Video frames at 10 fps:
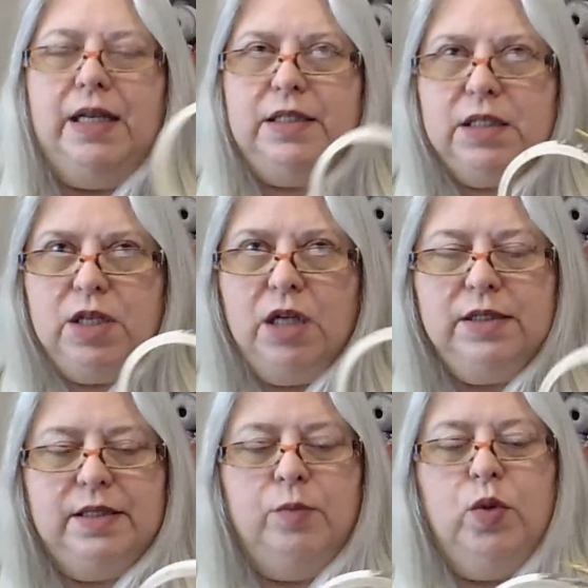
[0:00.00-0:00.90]
I saw
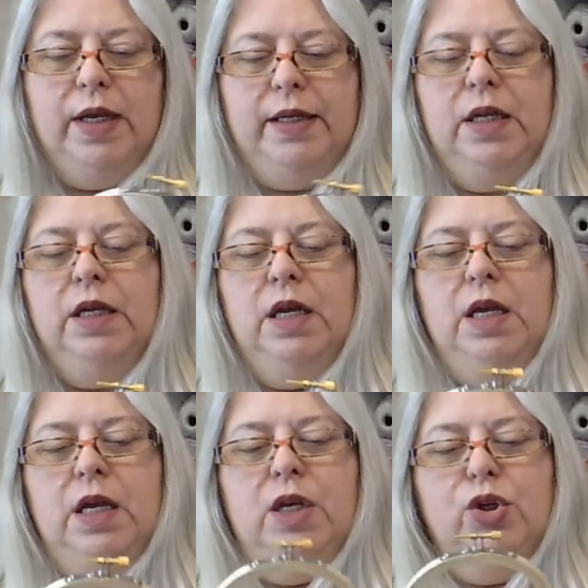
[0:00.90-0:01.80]
someone
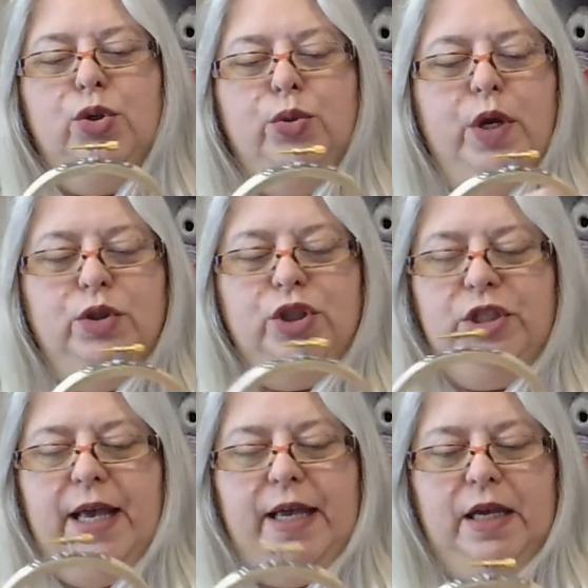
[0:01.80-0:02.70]

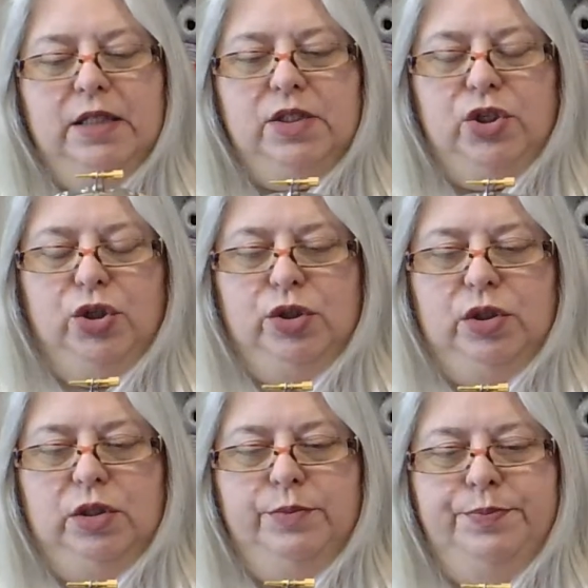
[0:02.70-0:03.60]
crochet a
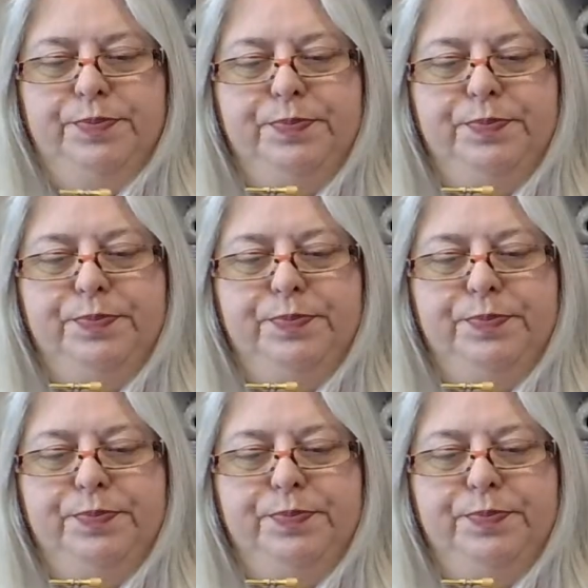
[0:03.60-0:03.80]
circle